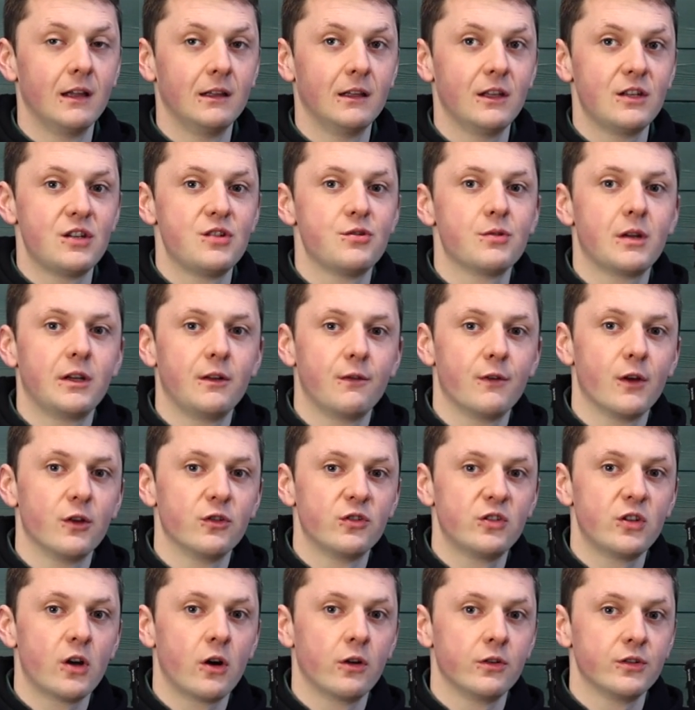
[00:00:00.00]
listen to any of
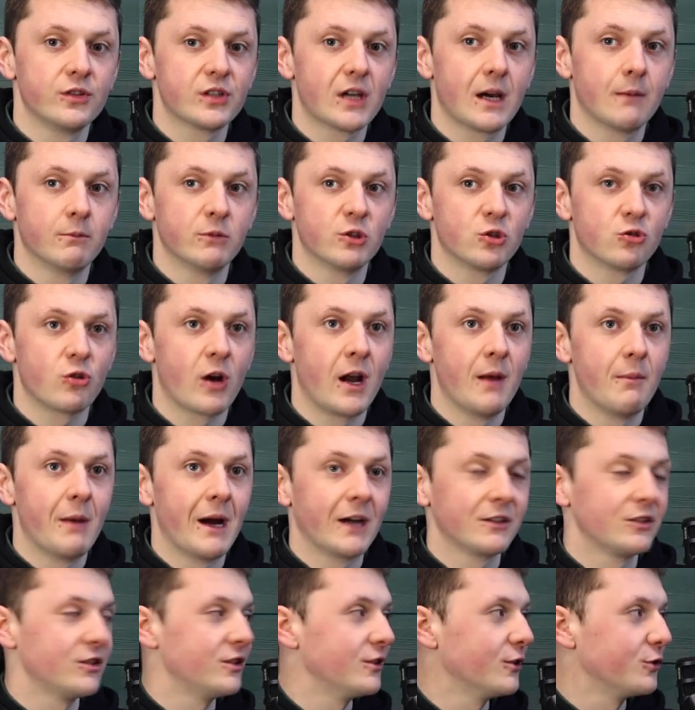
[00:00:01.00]
those songs, I'm straight
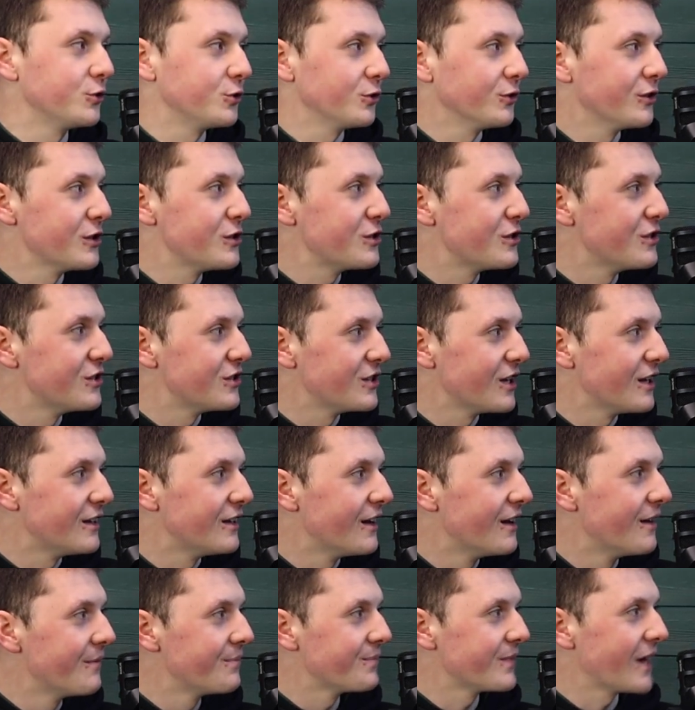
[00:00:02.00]
back to social
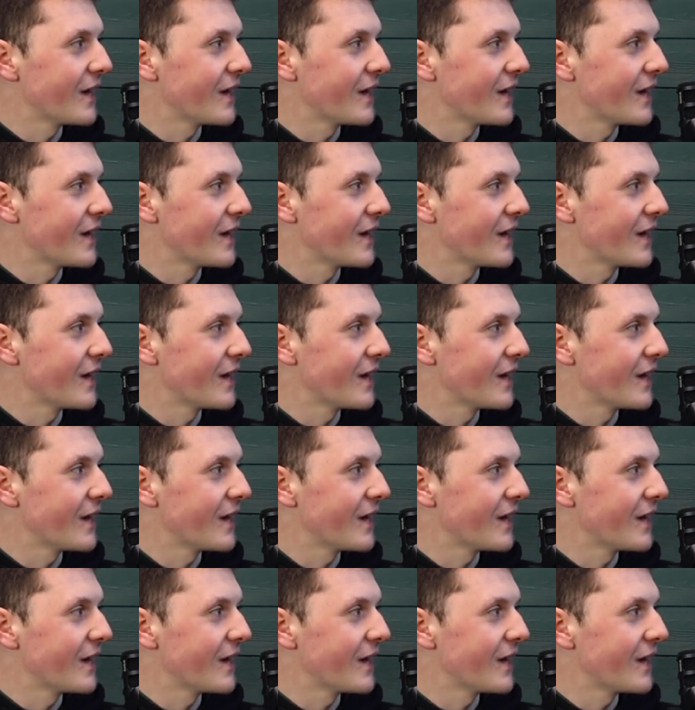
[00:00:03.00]
distancing.